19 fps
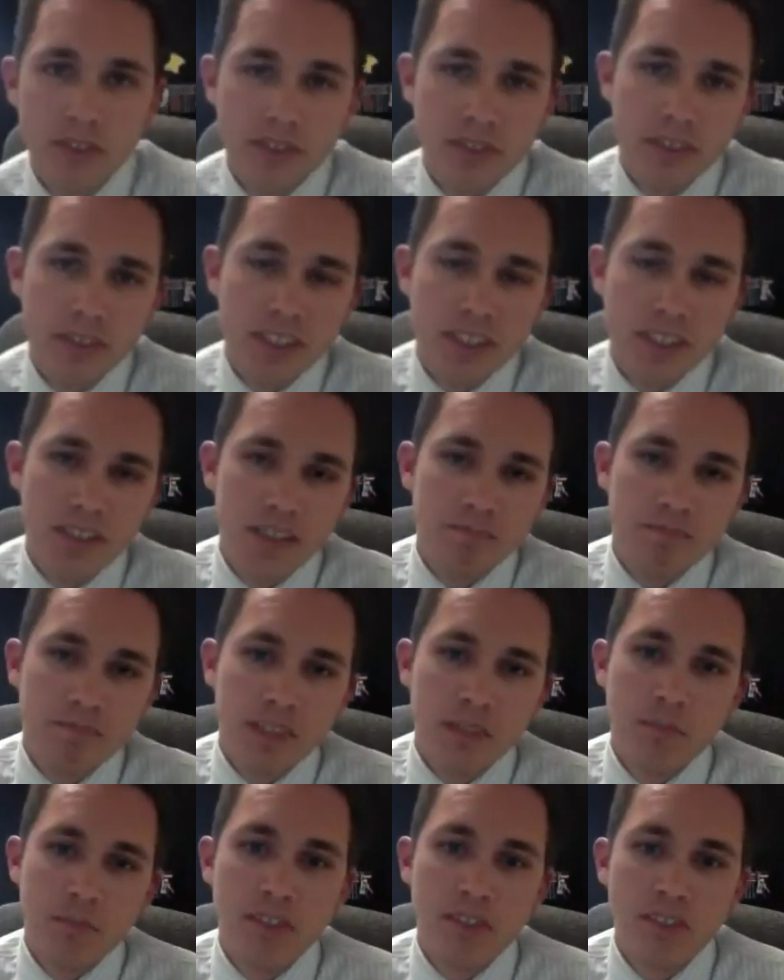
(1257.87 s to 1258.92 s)
your um,
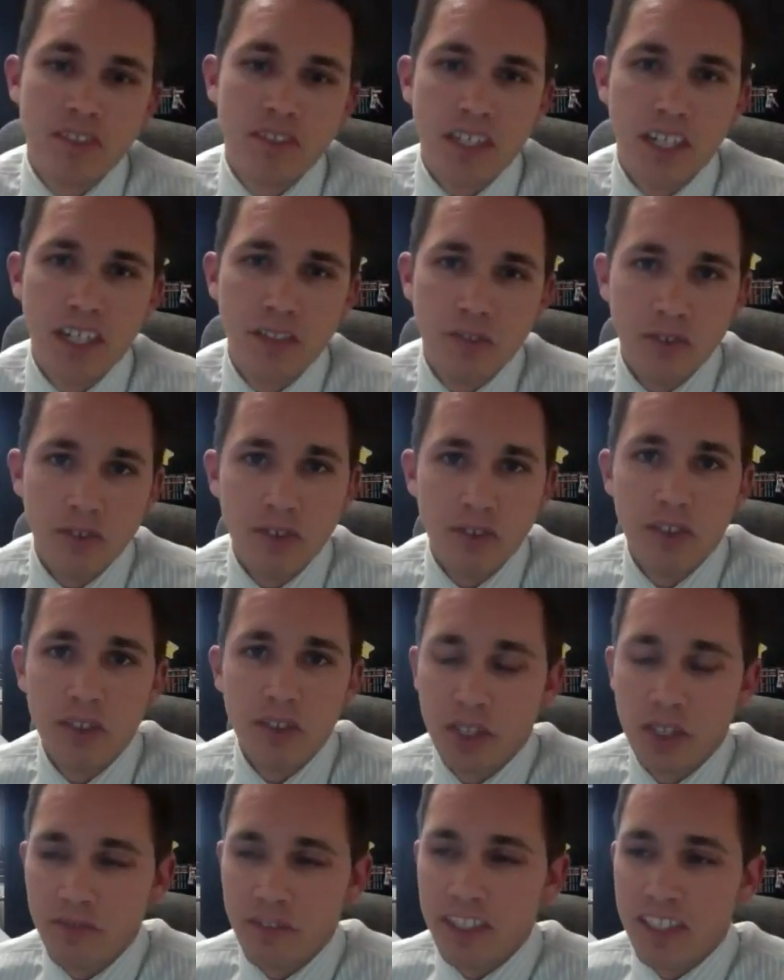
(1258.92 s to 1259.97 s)
admissions counselor to
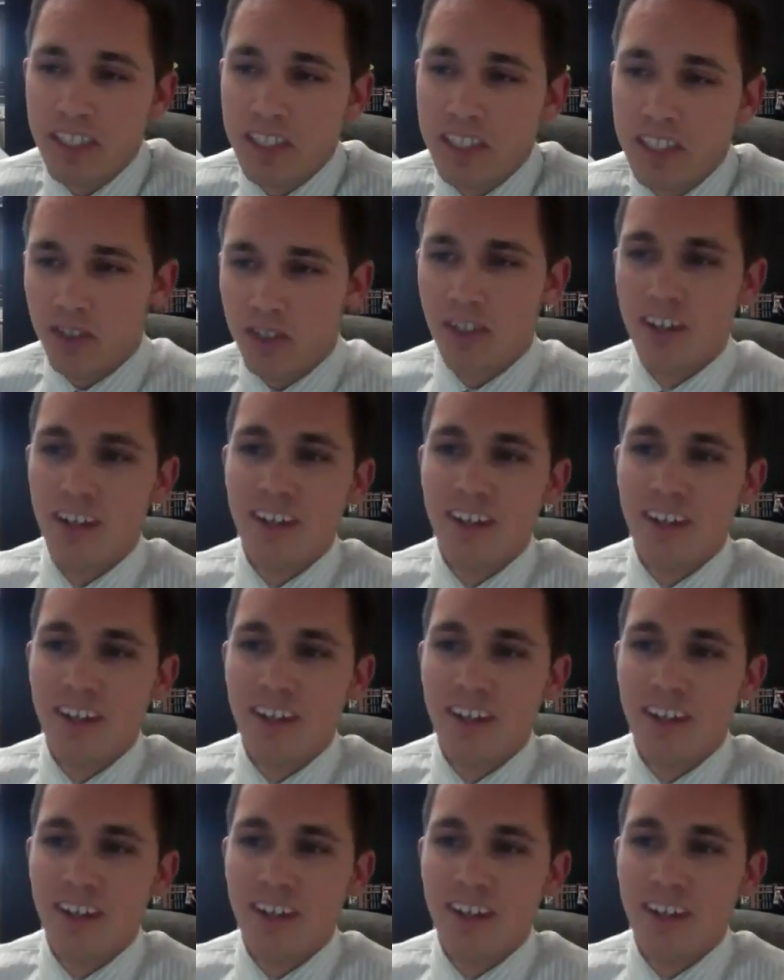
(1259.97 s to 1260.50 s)
your advantage.